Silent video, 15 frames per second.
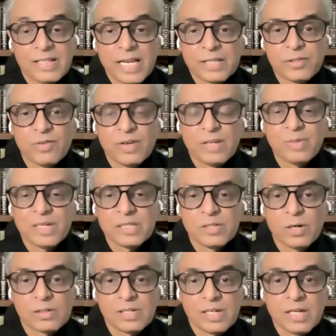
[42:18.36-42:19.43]
Thank you very much,
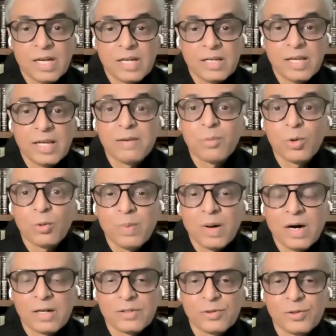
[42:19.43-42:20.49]
Dr. Khan, and more
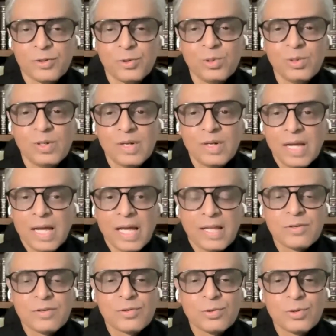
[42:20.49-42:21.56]
power to you
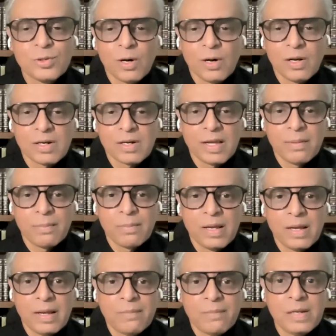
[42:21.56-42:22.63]
and to your
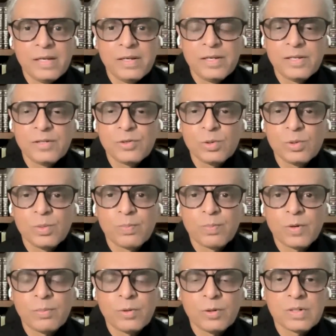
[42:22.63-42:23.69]
ability to
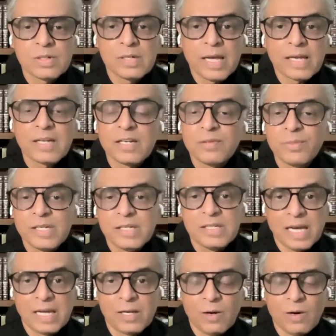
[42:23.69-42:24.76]
promote academic
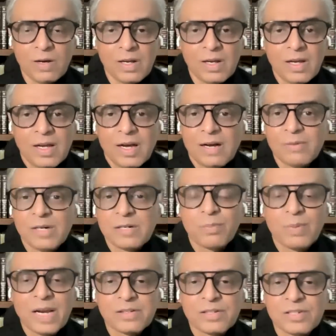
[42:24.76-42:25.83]
dialogue among
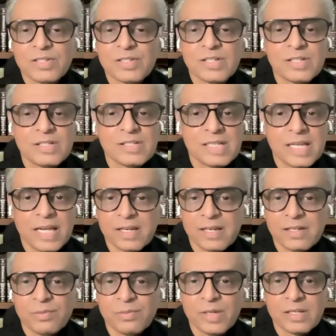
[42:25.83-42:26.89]
practitioners,
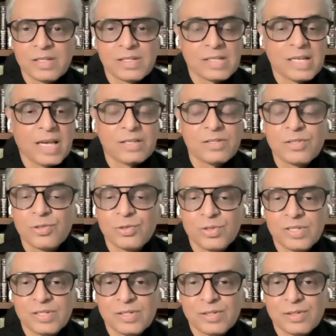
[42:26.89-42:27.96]
academics, and
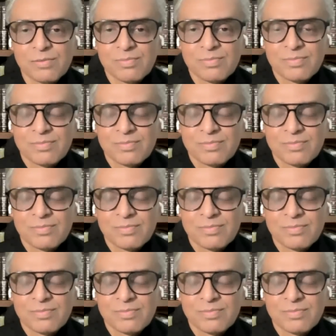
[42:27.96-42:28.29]
students.